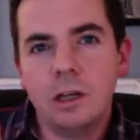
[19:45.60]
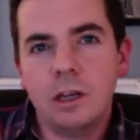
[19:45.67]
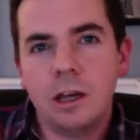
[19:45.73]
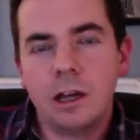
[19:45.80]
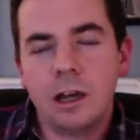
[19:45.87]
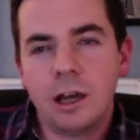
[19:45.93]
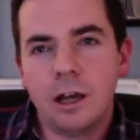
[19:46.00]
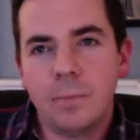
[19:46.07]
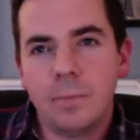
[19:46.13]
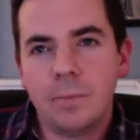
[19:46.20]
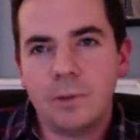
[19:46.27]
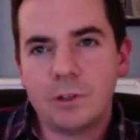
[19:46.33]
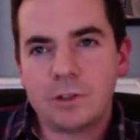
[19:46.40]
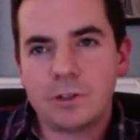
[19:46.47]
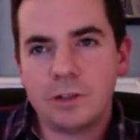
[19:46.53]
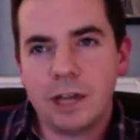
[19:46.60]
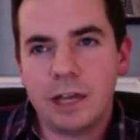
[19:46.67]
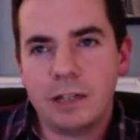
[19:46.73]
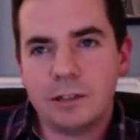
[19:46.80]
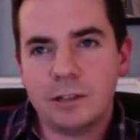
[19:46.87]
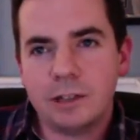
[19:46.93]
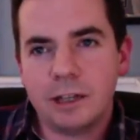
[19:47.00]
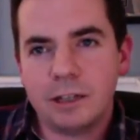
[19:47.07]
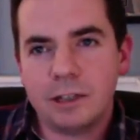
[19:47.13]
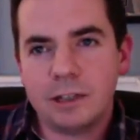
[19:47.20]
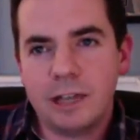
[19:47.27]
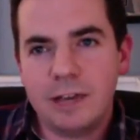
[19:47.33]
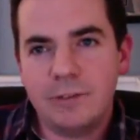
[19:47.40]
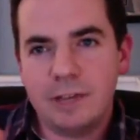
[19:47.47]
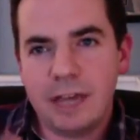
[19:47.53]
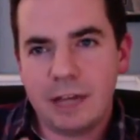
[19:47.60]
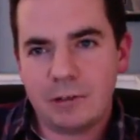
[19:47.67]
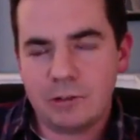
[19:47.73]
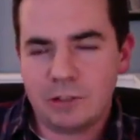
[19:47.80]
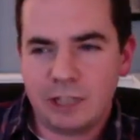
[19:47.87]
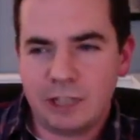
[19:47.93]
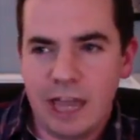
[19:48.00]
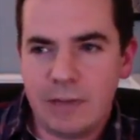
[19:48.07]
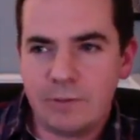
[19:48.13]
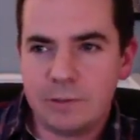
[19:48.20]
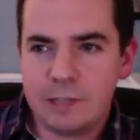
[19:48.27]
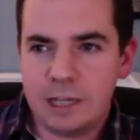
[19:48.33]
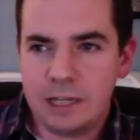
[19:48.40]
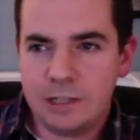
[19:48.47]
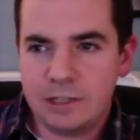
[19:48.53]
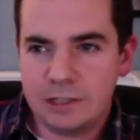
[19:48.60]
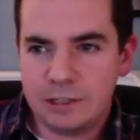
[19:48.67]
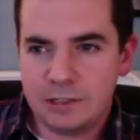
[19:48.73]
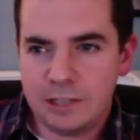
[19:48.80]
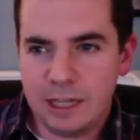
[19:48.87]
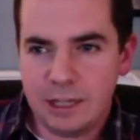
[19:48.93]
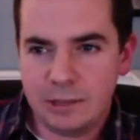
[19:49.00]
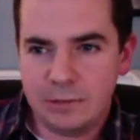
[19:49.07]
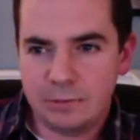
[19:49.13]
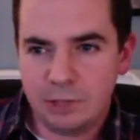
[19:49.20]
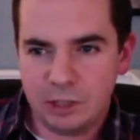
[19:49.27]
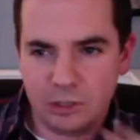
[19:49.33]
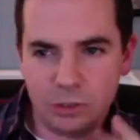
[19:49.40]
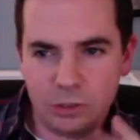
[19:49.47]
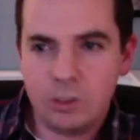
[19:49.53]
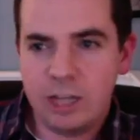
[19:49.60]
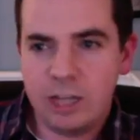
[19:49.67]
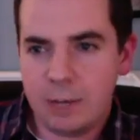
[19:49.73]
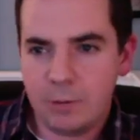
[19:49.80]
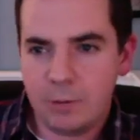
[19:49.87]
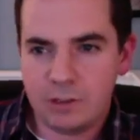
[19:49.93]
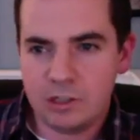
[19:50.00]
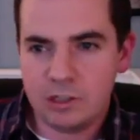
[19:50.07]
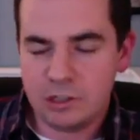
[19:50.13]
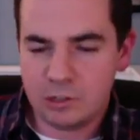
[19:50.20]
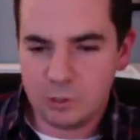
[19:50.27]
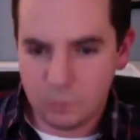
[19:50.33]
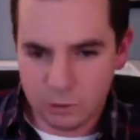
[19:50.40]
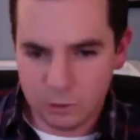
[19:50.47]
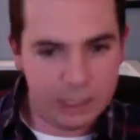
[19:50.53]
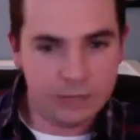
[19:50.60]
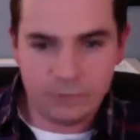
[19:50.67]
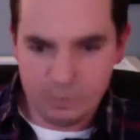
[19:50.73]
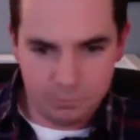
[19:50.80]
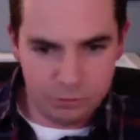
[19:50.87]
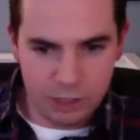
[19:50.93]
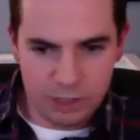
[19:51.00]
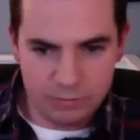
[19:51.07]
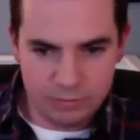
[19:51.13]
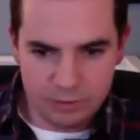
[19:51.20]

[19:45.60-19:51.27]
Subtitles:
I gave the actors like half a day to take like 2 cameras and just do a lot of improv,